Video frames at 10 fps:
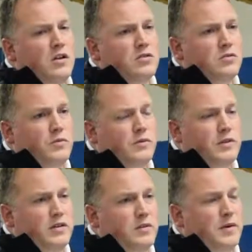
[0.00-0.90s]
So what we
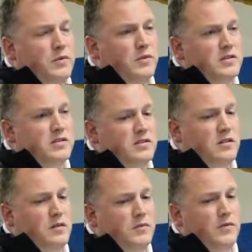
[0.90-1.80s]
talked about was
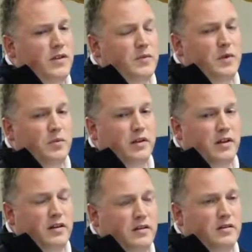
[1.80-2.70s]
developing a
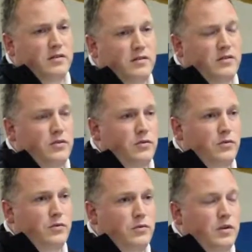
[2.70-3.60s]
plan
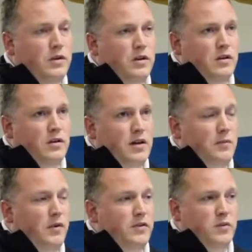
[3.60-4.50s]
to, on a
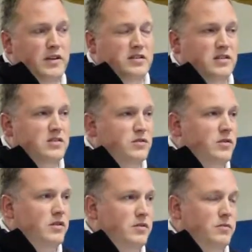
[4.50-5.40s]
monthly basis
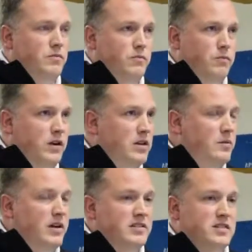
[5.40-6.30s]
or a weekly
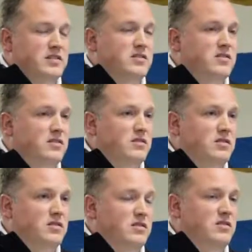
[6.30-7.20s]
basis,
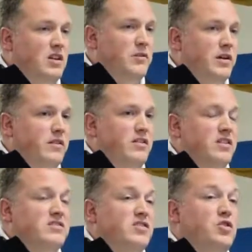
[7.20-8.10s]
to get rid of the
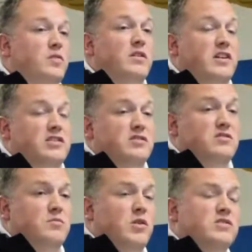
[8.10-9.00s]
dust accumulation.
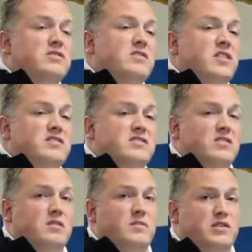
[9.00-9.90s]
So most of the dust is
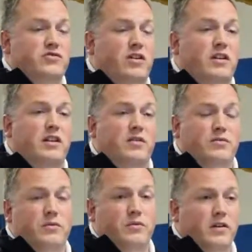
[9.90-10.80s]
going to be drawn in through